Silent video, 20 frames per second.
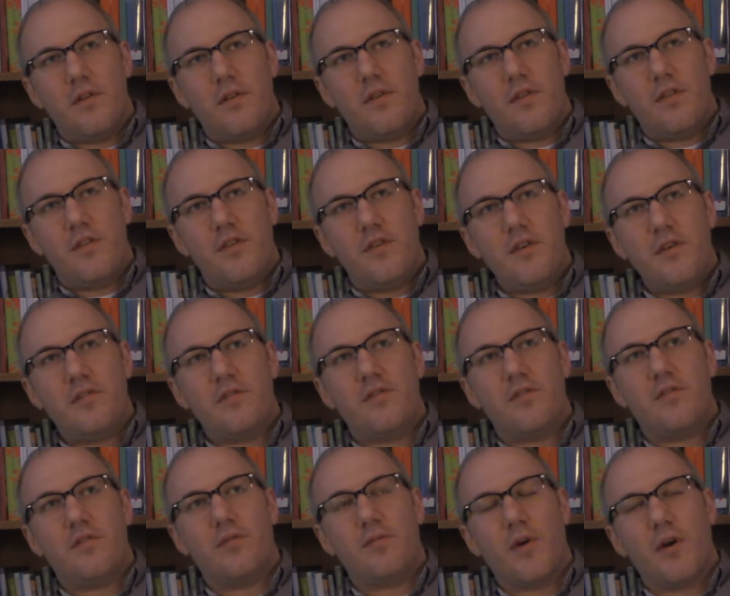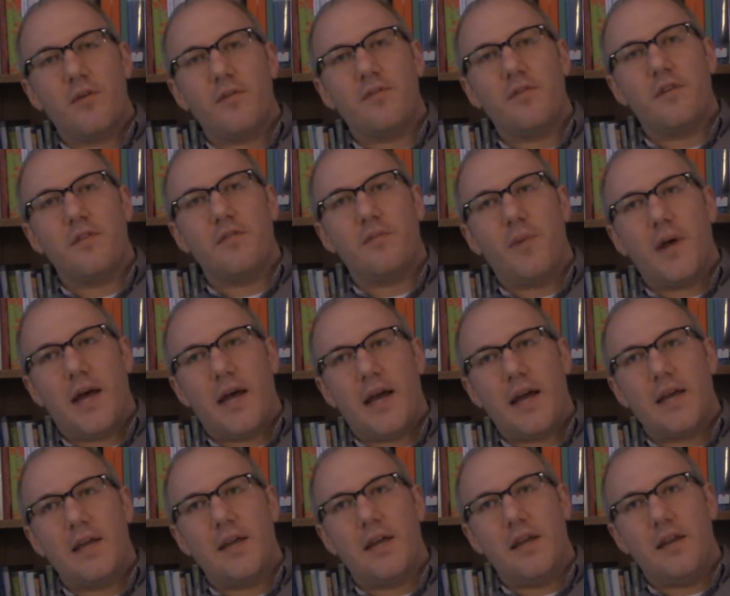this throws us
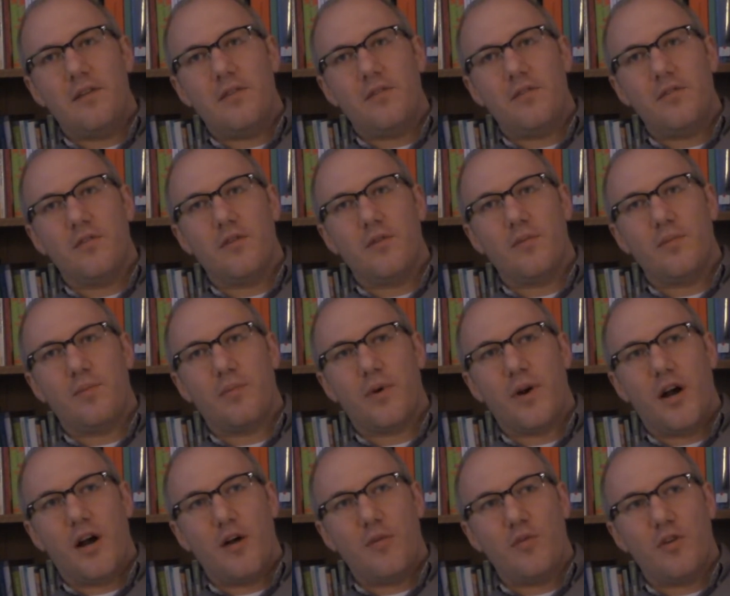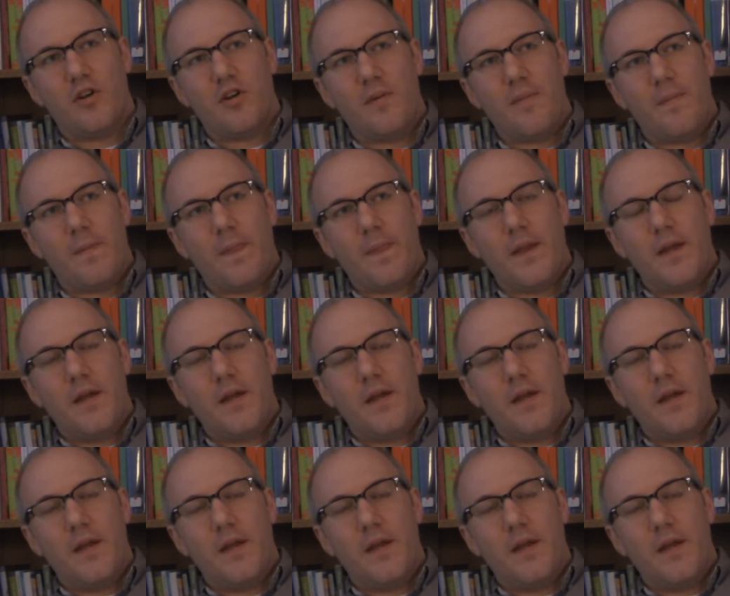back into the problem